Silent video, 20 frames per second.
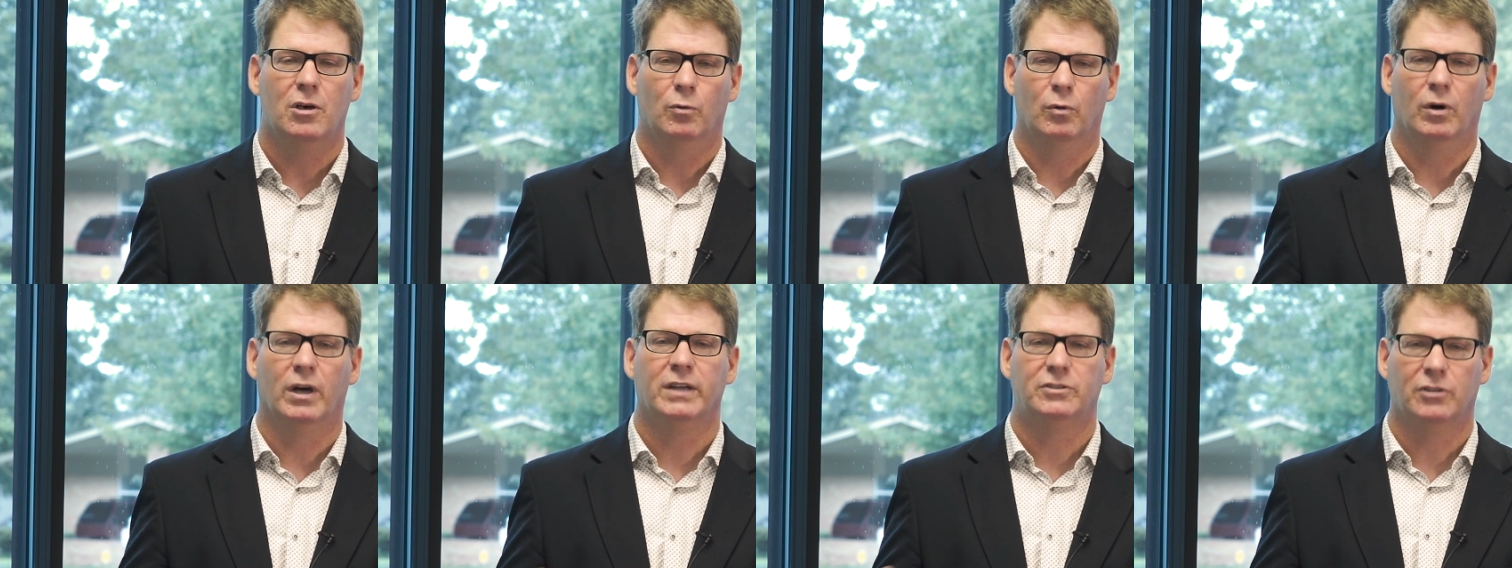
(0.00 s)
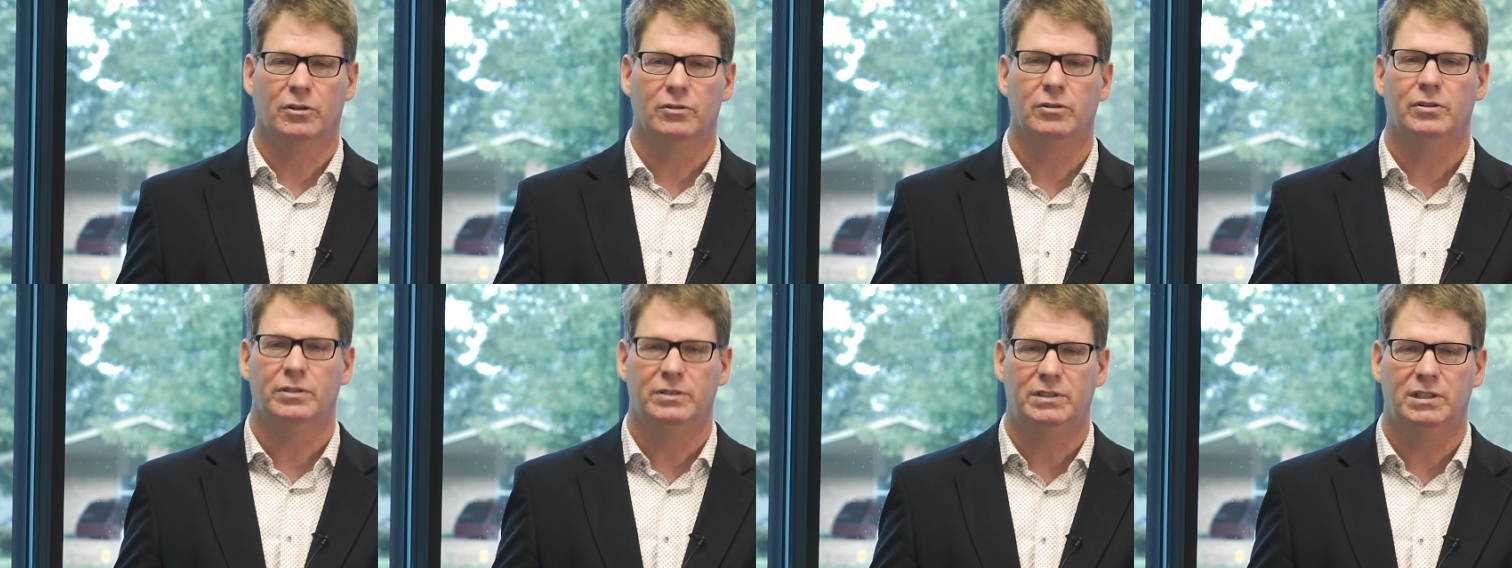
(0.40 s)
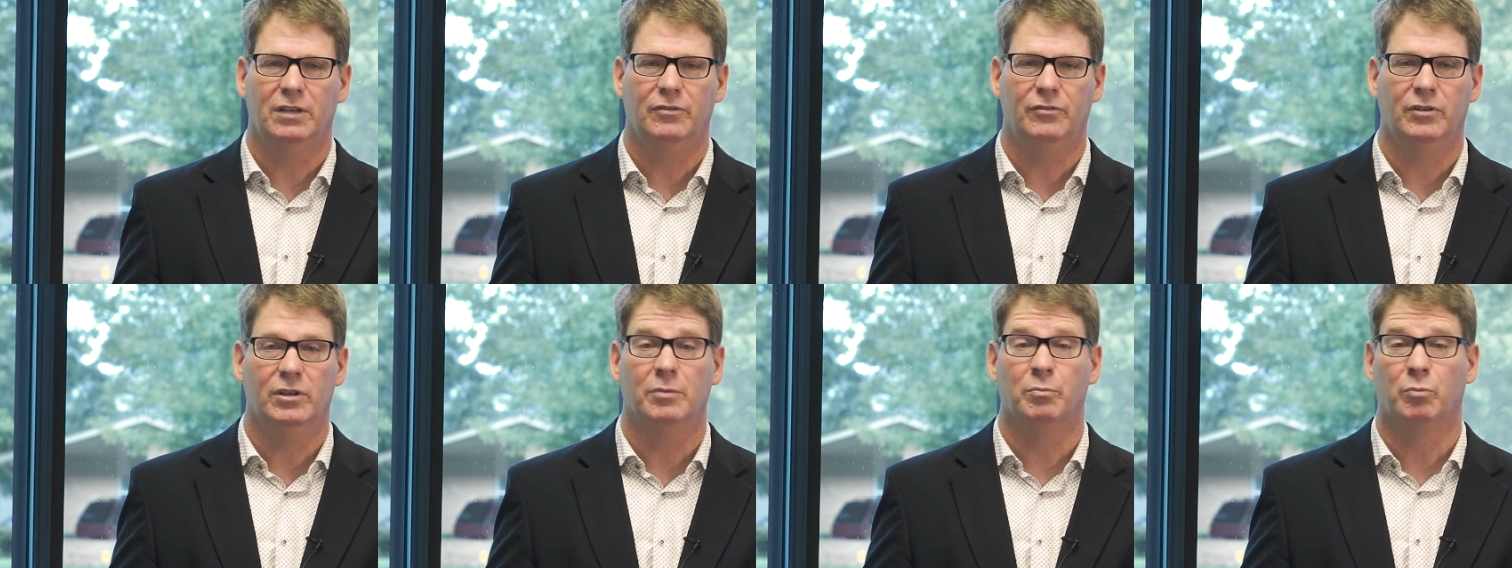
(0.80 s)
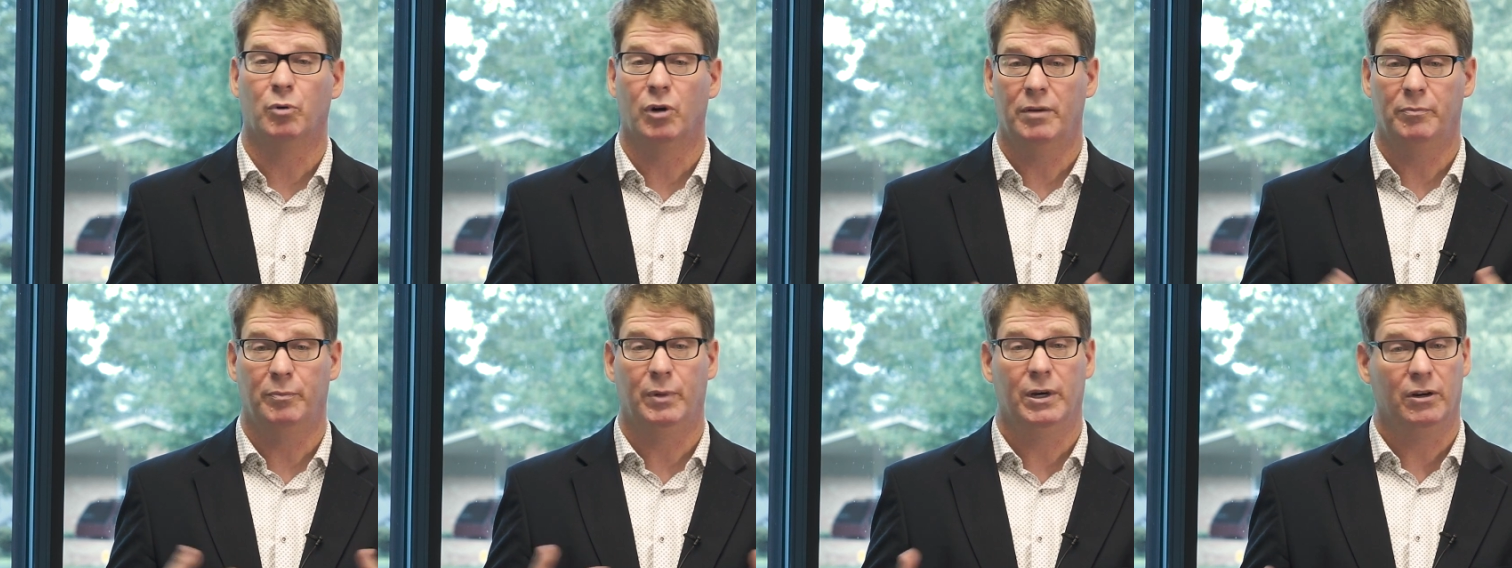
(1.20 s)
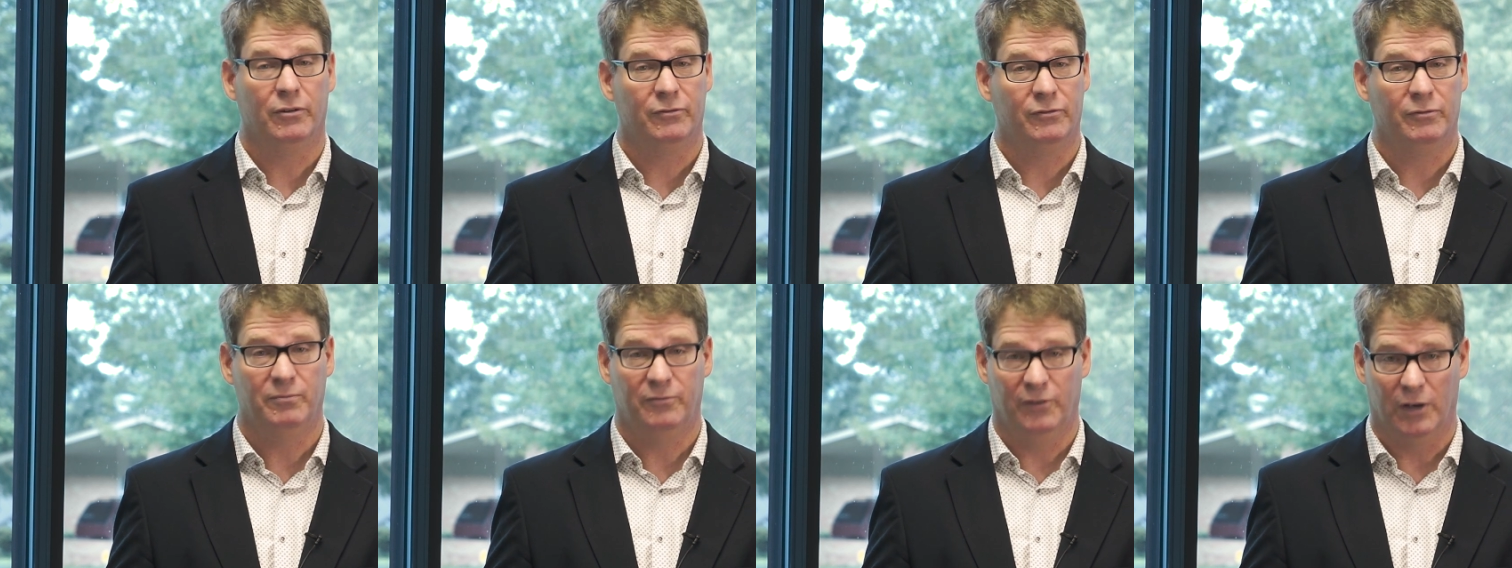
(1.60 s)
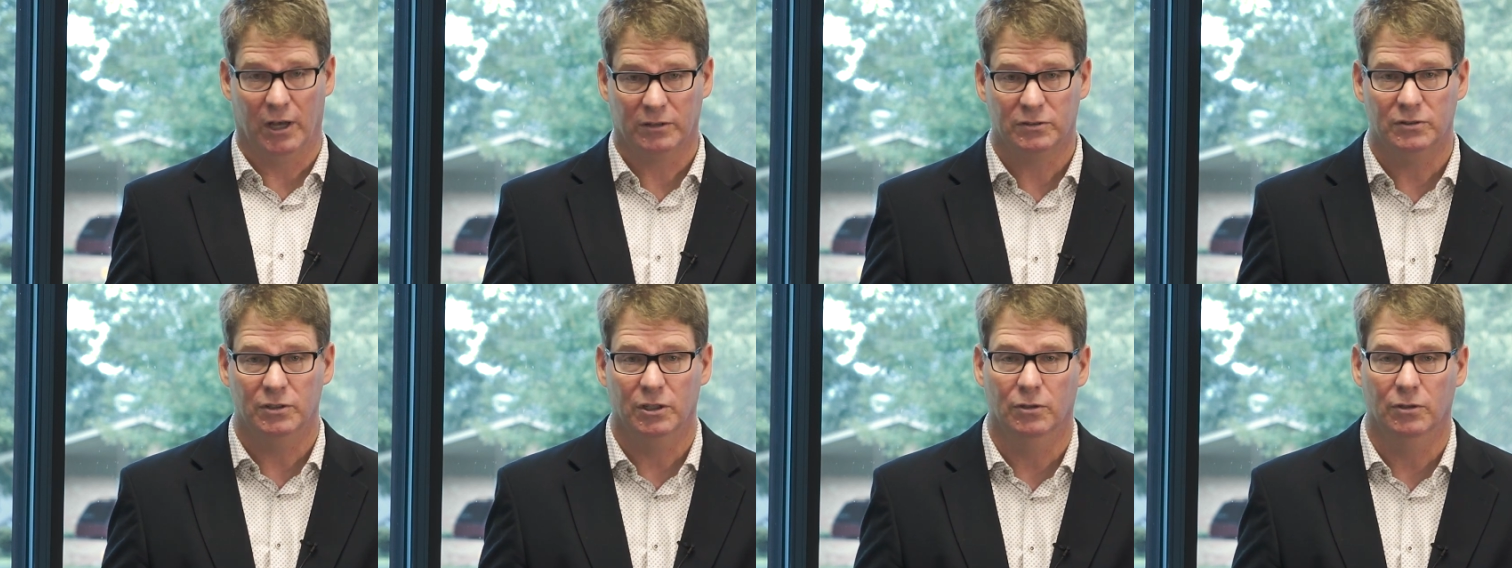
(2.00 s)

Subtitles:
Well, I turned on the TV and Brett Baer from Fox